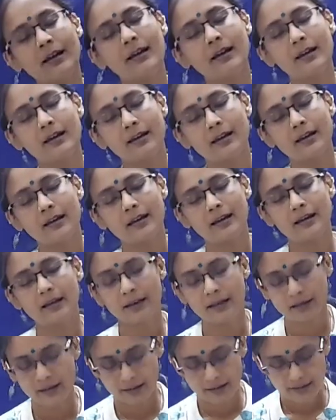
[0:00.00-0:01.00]

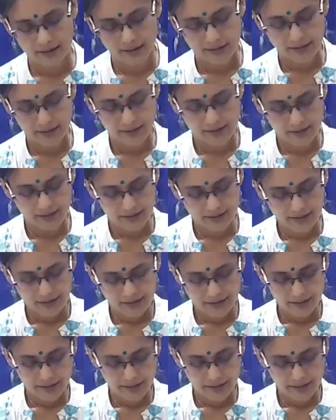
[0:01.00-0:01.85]
Nothing is said.